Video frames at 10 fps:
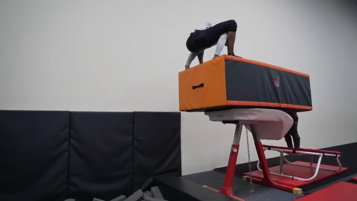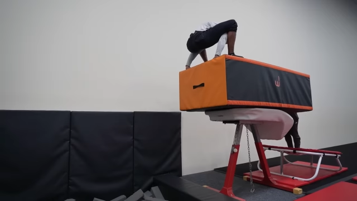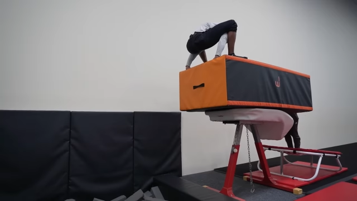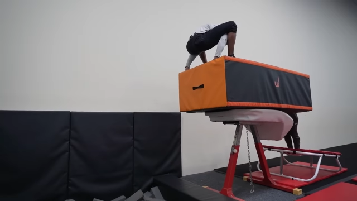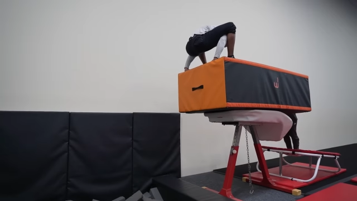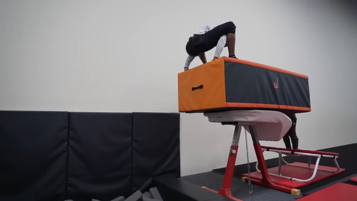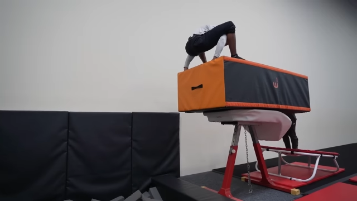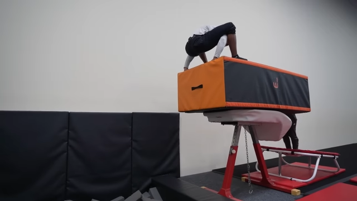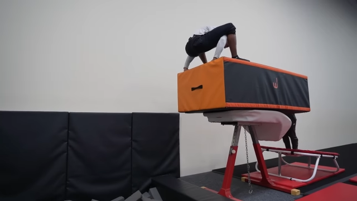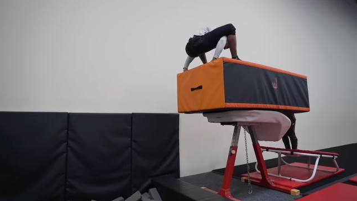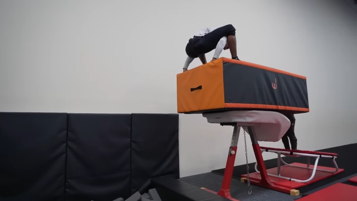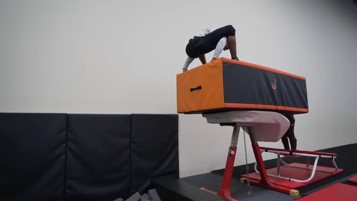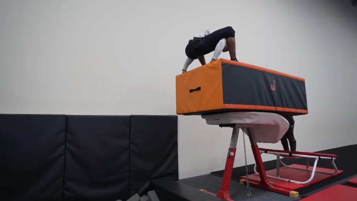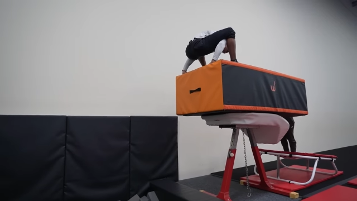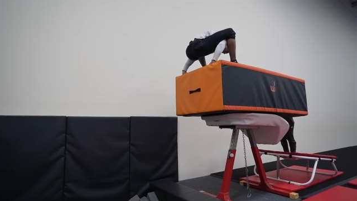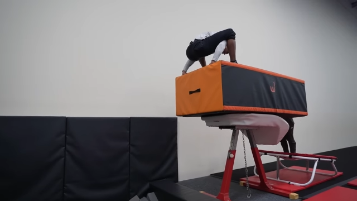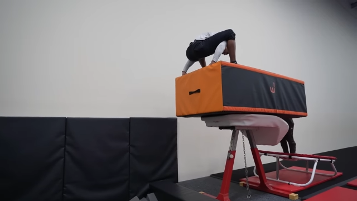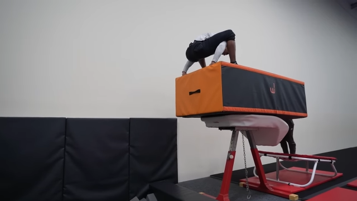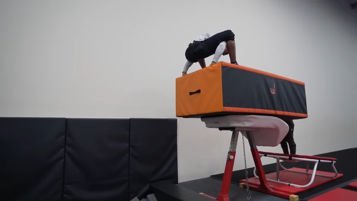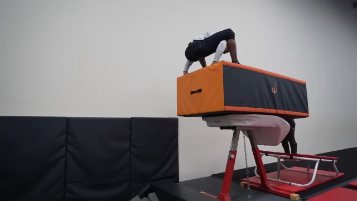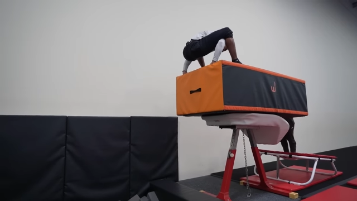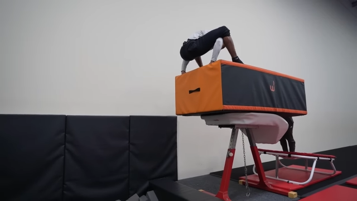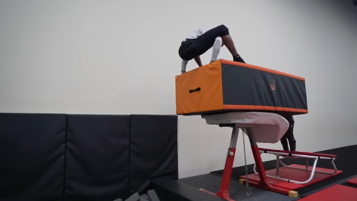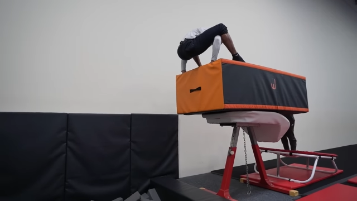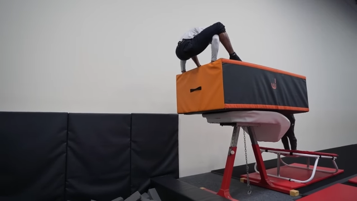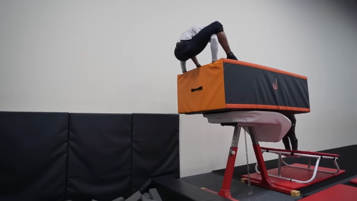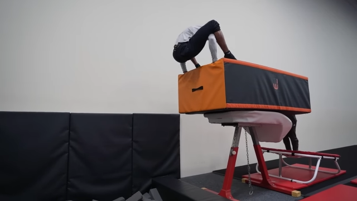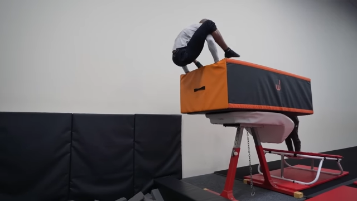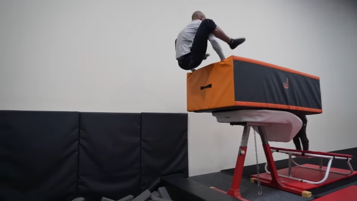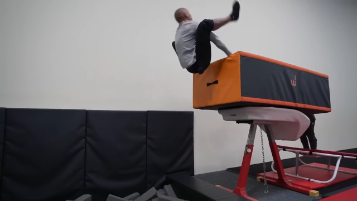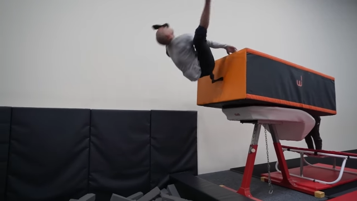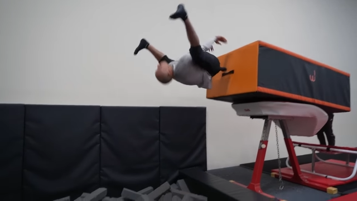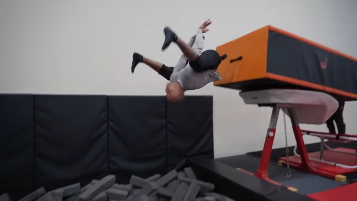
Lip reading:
No face is visible, so there are no lips to read.